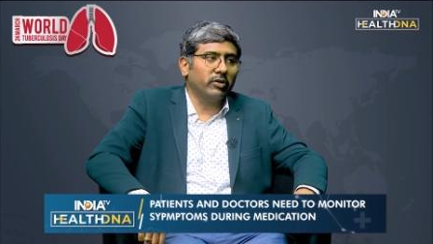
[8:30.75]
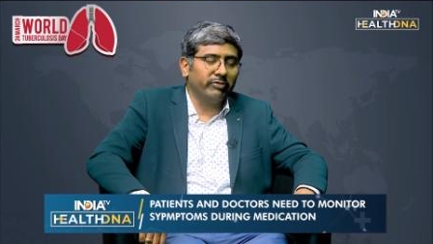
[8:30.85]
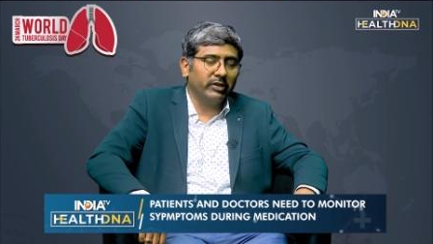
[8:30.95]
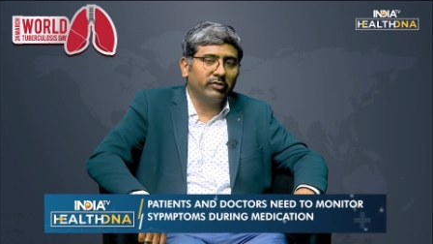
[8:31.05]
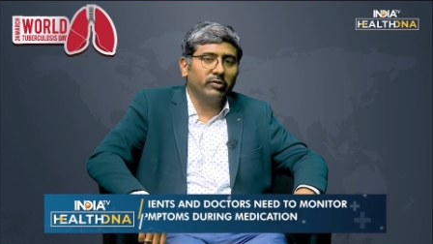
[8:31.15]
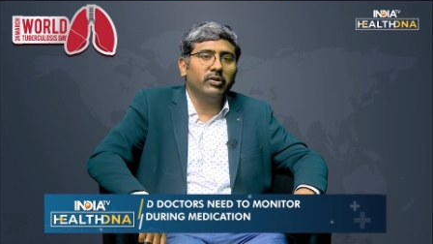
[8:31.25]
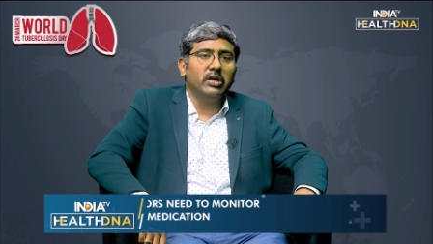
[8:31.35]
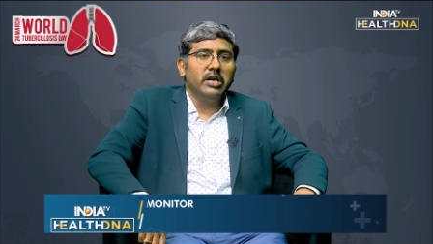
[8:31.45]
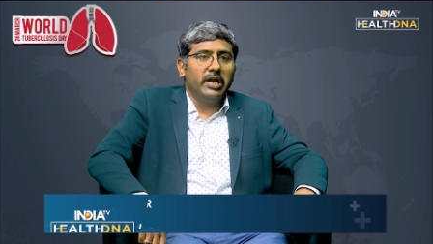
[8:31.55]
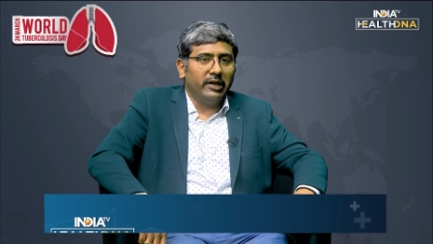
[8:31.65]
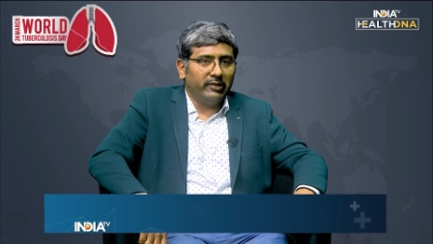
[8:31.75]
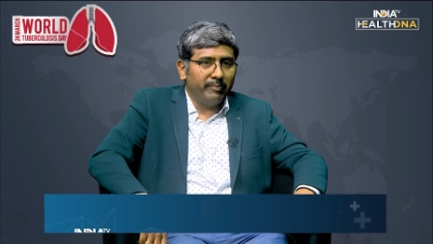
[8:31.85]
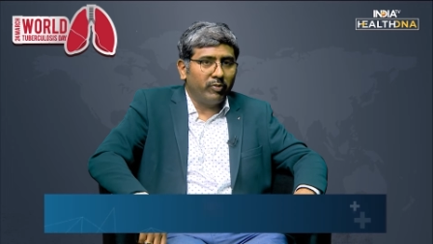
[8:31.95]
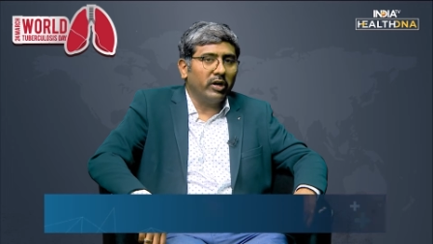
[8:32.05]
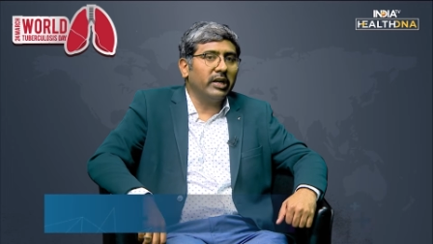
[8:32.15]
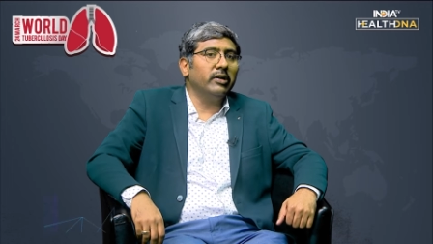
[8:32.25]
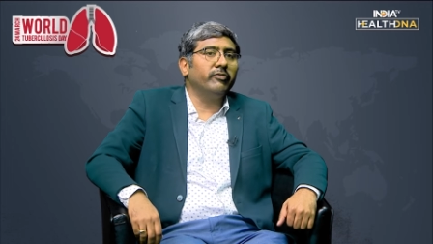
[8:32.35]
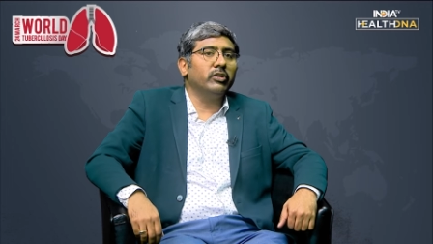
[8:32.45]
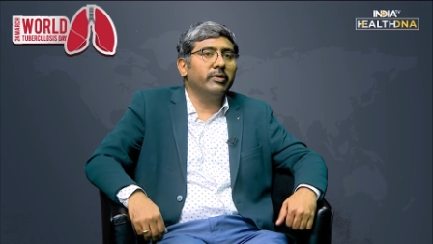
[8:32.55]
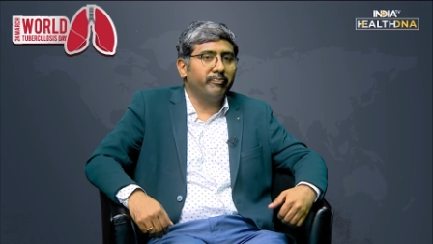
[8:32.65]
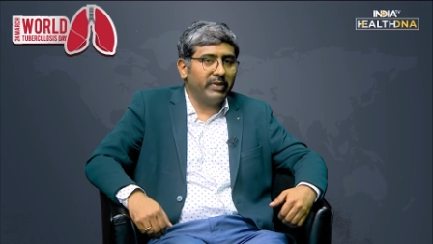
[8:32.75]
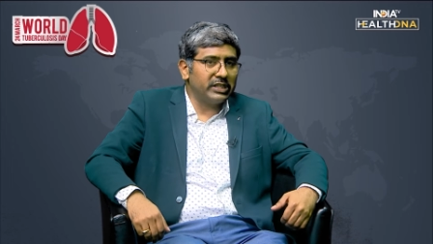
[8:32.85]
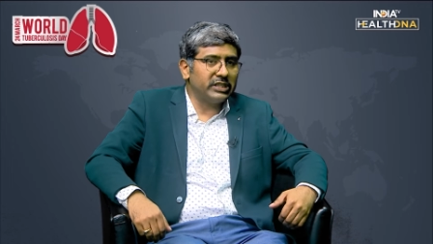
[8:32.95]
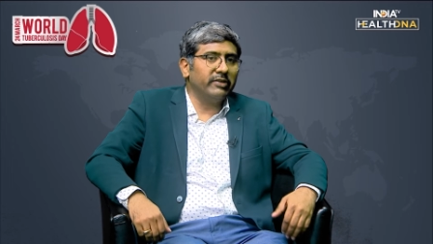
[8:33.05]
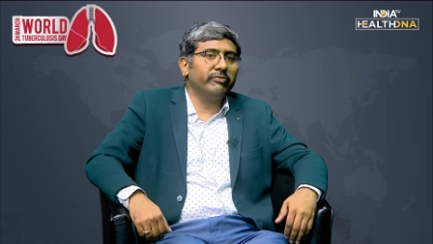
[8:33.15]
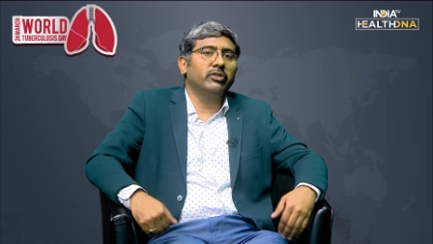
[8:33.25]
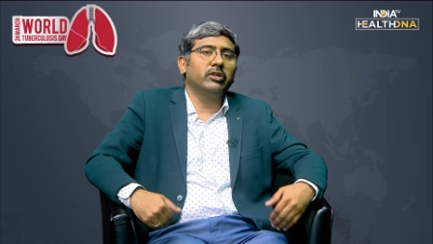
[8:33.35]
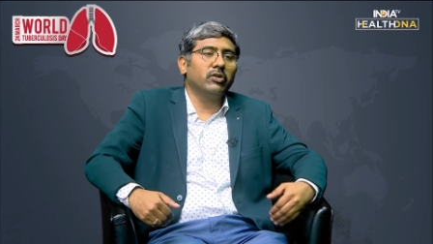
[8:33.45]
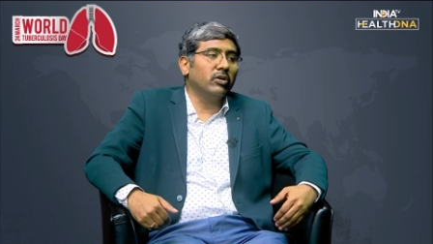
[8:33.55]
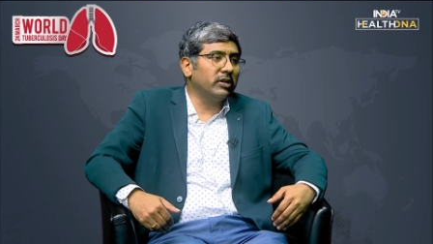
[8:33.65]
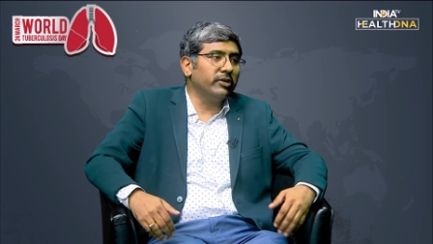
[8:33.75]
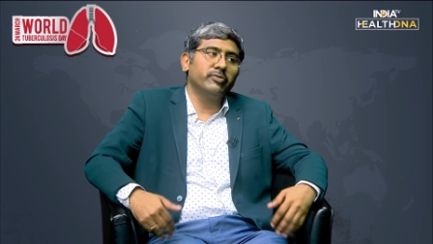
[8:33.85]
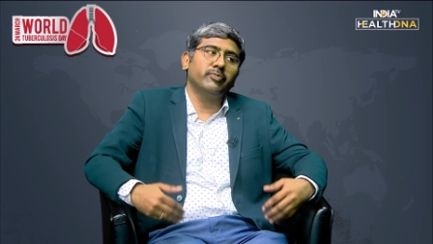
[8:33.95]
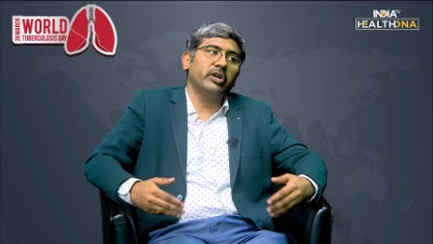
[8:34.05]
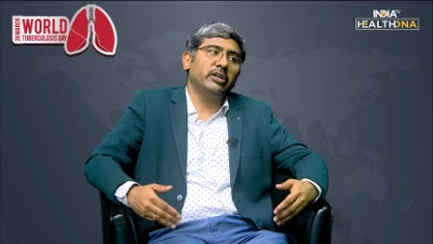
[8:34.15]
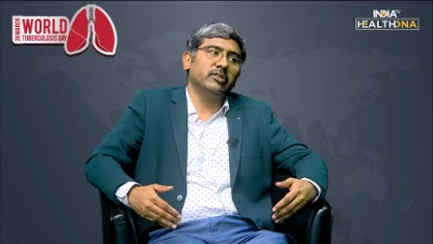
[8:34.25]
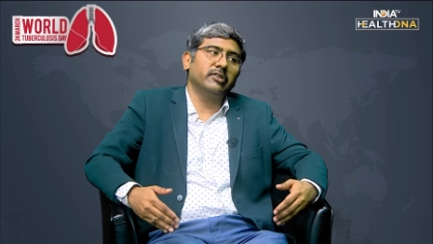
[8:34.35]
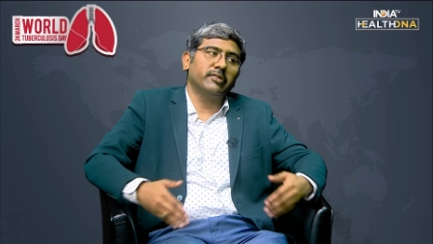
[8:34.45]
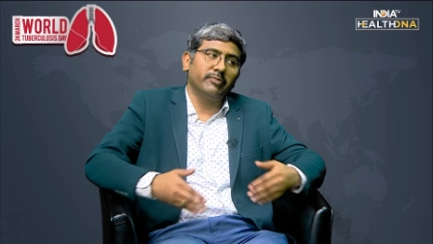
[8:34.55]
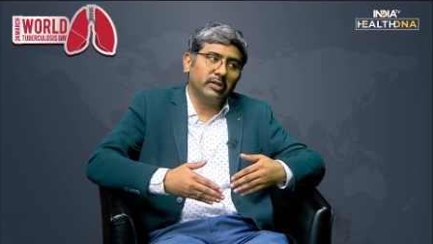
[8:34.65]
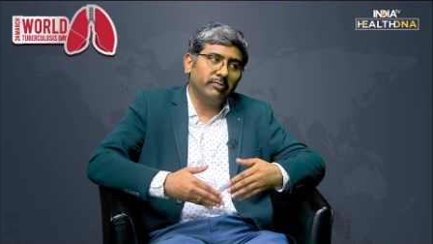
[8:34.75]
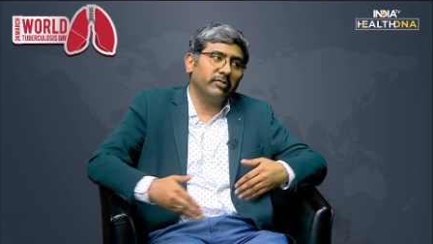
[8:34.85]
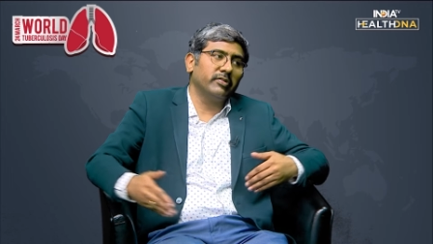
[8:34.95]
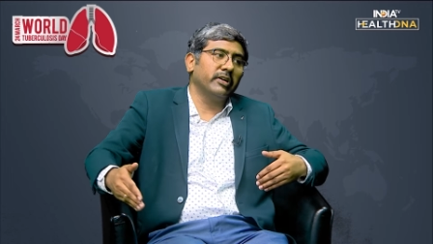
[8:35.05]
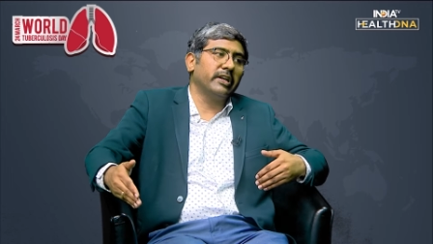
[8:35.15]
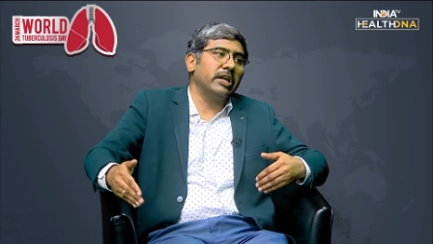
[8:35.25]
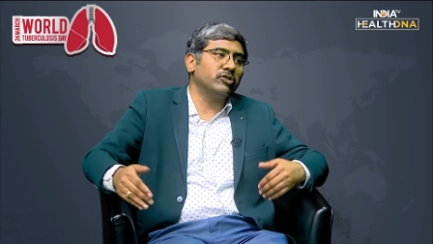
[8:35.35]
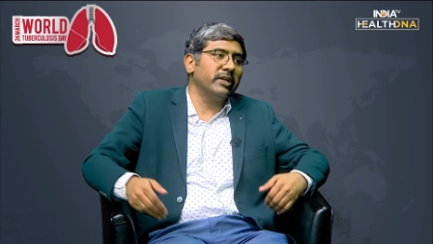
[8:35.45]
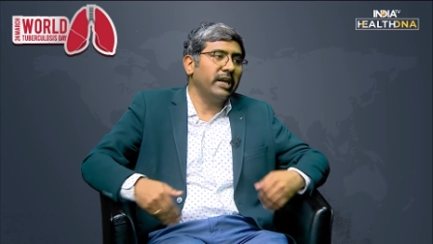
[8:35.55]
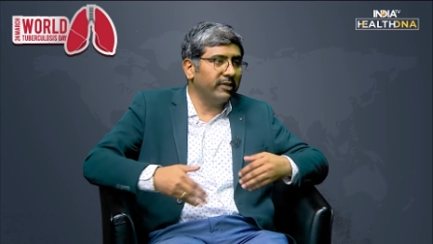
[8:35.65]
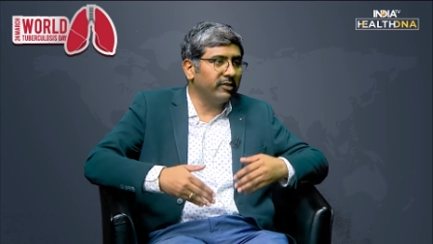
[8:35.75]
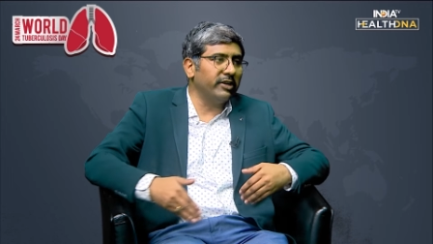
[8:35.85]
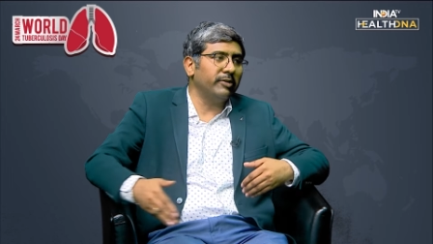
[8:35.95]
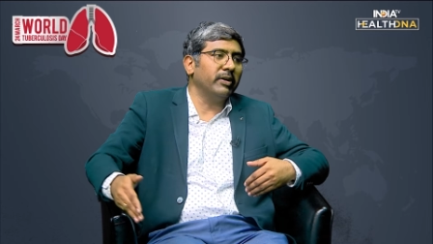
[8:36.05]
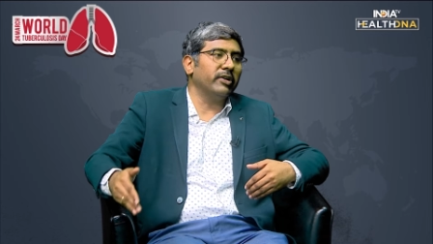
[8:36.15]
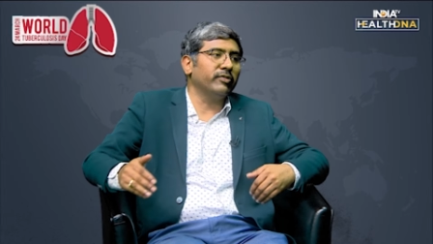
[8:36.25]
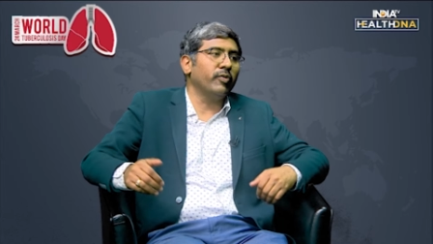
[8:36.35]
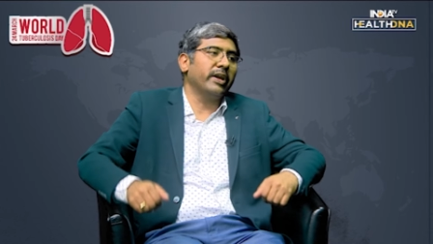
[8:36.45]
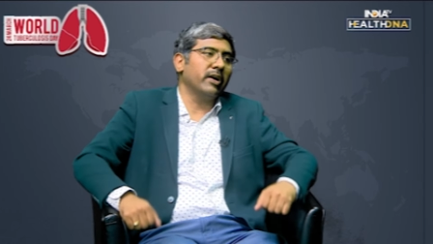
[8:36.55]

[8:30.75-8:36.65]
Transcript: of it. So it is important for the patient, for the doctors to monitor the symptoms gradually as the treatment is going